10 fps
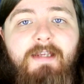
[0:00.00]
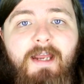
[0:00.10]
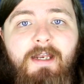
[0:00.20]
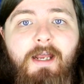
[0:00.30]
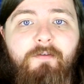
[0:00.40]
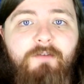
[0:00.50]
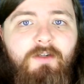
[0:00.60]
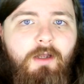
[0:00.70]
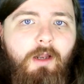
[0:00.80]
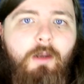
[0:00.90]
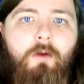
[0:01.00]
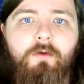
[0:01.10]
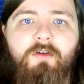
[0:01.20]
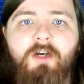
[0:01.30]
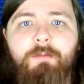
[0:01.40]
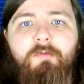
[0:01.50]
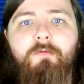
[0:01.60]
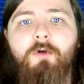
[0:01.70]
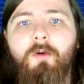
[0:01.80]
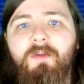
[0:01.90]
again after a long time of
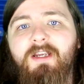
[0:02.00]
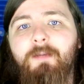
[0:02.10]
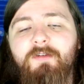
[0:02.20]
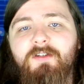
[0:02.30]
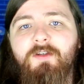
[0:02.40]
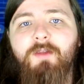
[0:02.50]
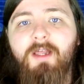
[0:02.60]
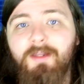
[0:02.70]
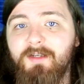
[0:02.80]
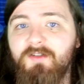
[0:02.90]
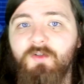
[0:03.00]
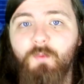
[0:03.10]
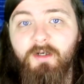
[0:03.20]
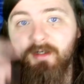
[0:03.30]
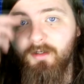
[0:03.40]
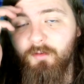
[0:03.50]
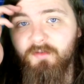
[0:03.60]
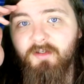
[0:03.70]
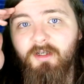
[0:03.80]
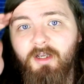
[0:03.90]
not being able to do that, thanks to
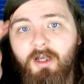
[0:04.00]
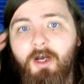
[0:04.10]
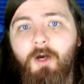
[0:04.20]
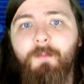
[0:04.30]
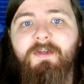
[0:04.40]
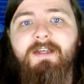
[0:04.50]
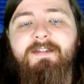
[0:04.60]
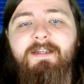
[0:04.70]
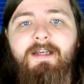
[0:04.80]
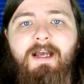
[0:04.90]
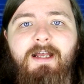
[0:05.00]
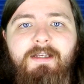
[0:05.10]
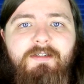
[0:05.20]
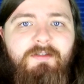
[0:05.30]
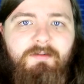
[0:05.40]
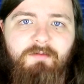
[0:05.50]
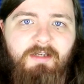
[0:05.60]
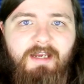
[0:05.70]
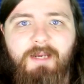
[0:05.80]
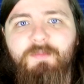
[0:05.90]
Windows updating and the
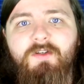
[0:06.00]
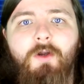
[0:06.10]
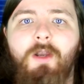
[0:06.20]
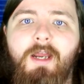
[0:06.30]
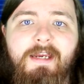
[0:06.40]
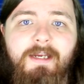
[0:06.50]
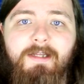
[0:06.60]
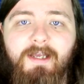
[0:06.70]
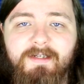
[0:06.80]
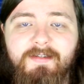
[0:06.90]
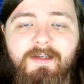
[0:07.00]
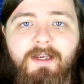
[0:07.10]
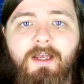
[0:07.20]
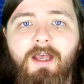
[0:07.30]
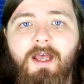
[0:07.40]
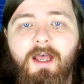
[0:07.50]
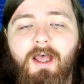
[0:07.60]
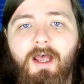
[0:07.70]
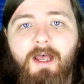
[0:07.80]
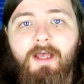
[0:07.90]
games not liking that.
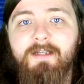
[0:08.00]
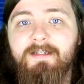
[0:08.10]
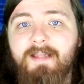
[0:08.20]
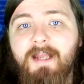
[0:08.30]
And